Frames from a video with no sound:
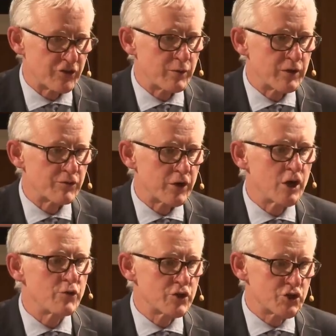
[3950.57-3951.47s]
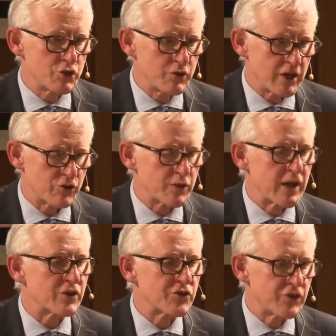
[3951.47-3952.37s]
They went for over 2 years
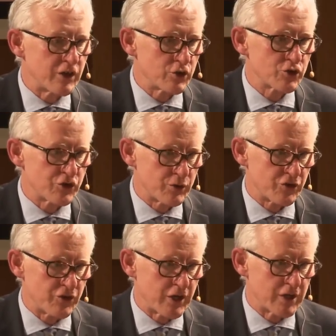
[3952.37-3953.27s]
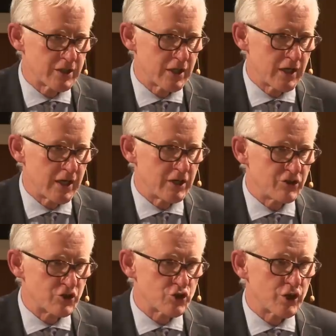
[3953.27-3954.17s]
without a single suicide in
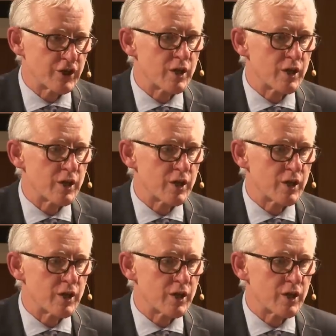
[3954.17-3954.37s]
Detroit,